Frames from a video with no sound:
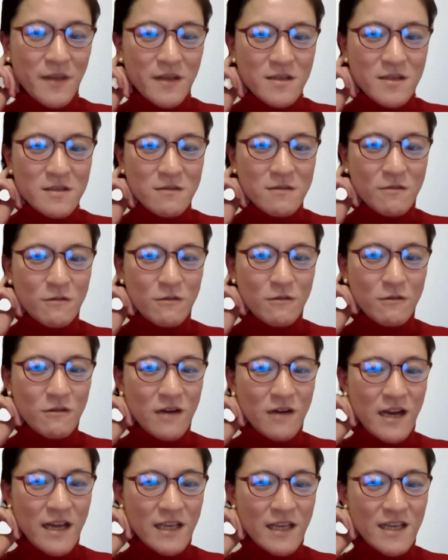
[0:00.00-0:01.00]
So
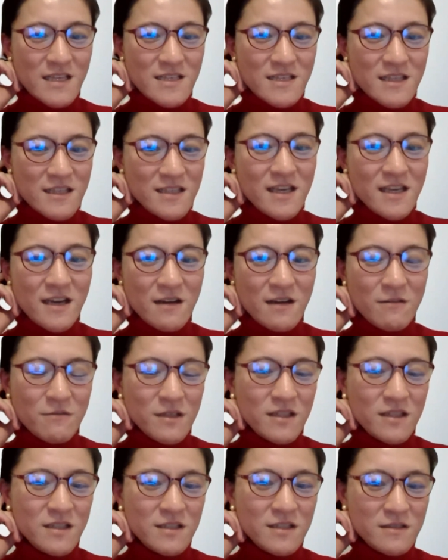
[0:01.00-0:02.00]
I guess that, yeah, we
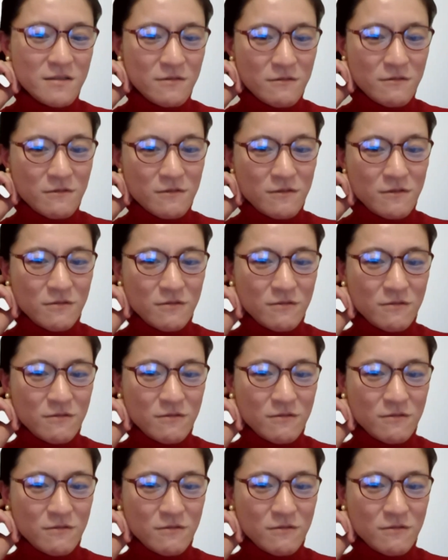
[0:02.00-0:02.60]
need to